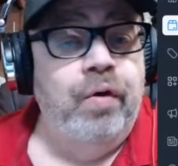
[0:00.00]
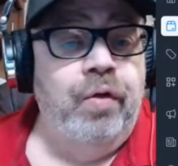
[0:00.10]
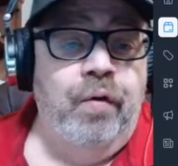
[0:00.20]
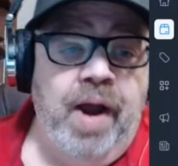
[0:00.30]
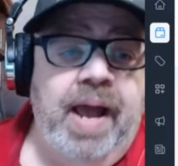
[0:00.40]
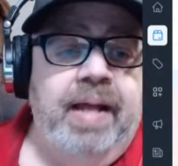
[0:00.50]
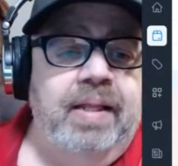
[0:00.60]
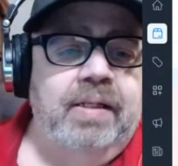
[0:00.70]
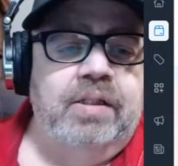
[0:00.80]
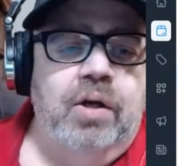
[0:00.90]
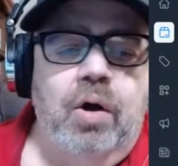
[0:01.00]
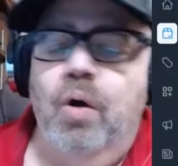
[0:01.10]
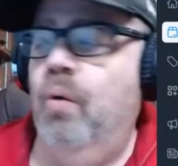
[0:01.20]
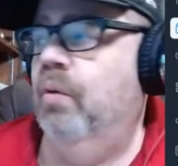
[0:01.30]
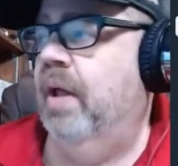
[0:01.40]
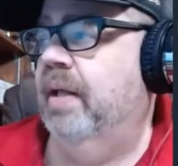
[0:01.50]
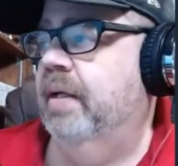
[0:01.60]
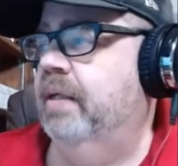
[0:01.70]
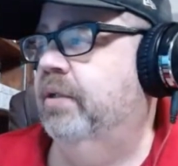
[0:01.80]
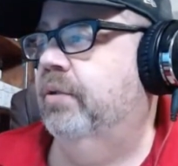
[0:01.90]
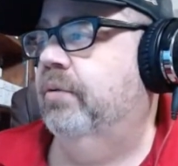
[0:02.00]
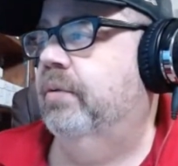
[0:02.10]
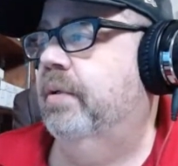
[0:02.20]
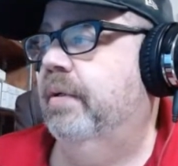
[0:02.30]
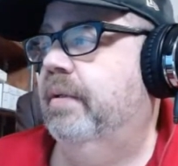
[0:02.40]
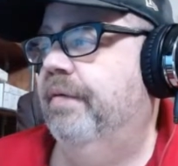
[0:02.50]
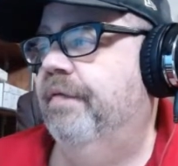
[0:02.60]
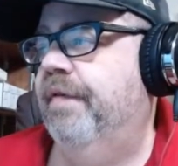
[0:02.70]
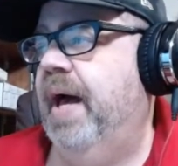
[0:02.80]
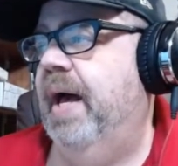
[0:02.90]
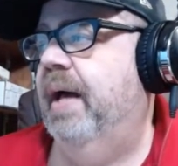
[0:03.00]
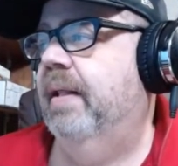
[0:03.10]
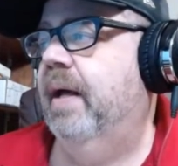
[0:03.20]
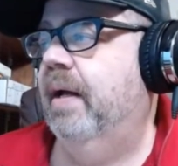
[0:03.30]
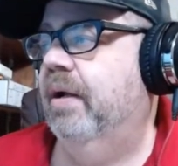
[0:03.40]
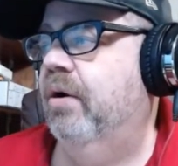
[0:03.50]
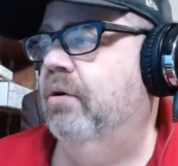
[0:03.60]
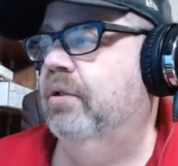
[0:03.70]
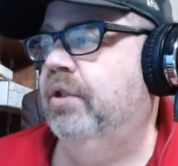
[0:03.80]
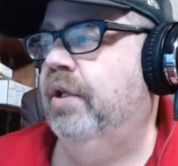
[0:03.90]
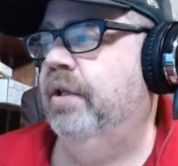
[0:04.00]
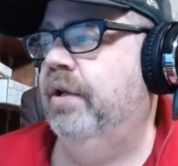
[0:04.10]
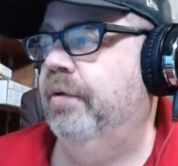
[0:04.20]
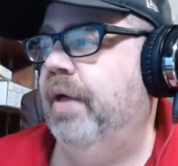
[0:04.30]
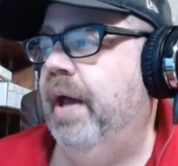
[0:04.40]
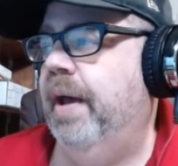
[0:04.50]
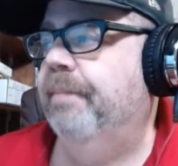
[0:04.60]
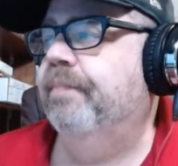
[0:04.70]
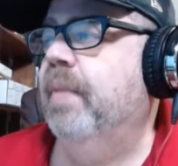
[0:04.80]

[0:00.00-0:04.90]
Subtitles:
they're at, and it's a whole lot easier to find. I encourage you to do that.